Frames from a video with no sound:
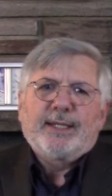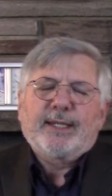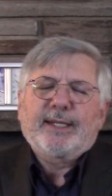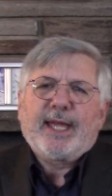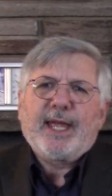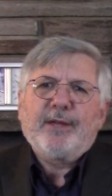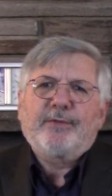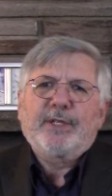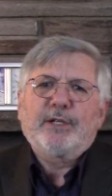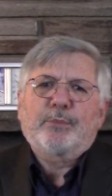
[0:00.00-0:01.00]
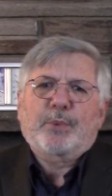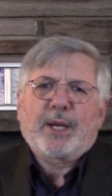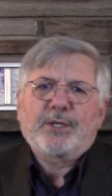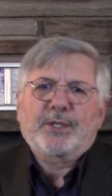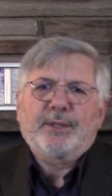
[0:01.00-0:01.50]
that gave the
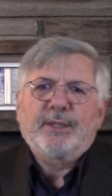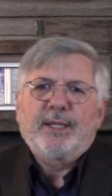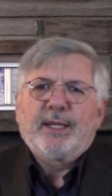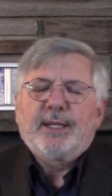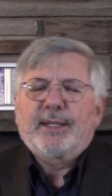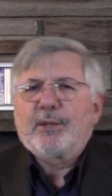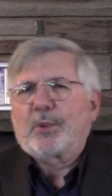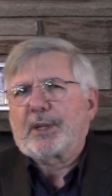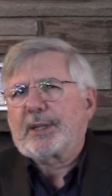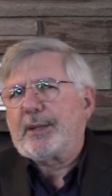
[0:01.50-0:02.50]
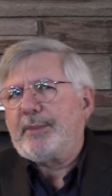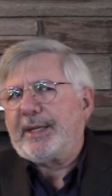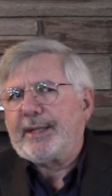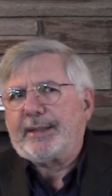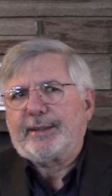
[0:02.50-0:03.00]
impression they were
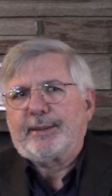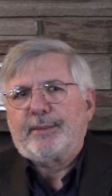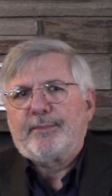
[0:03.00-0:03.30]
committed,